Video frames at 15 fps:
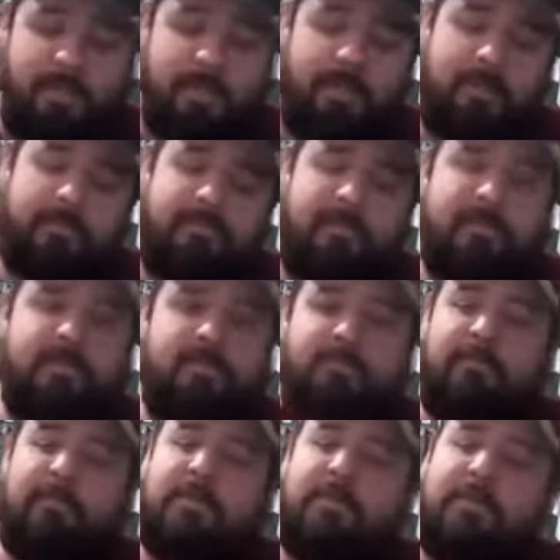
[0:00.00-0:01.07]
Uh, found
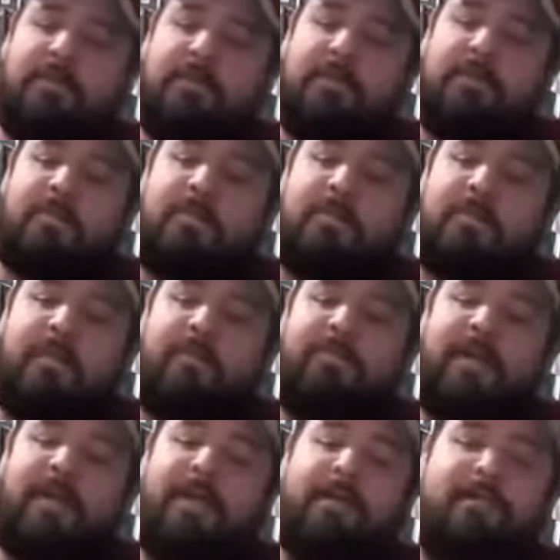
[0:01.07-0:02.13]
some
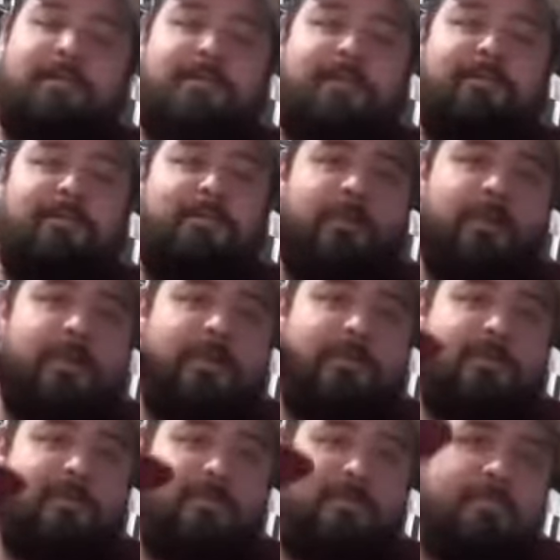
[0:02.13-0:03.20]
Vans off the
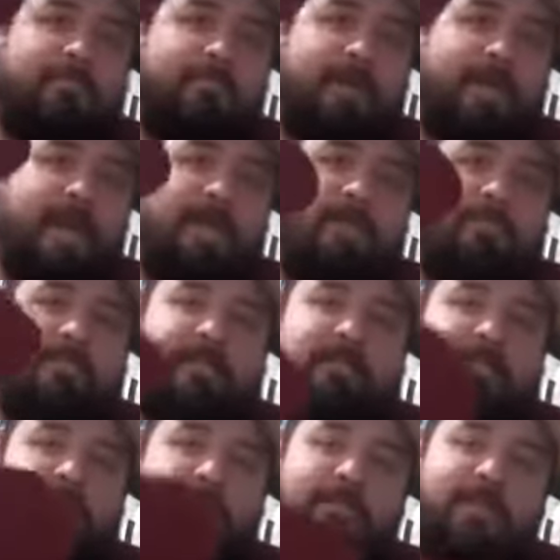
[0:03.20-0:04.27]
wall hat.
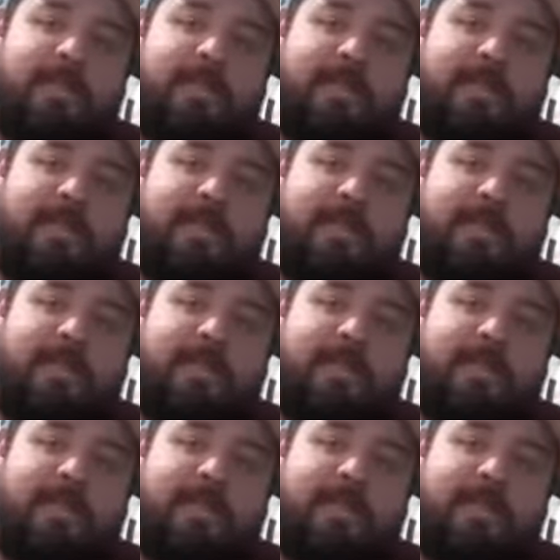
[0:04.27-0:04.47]
Never seen one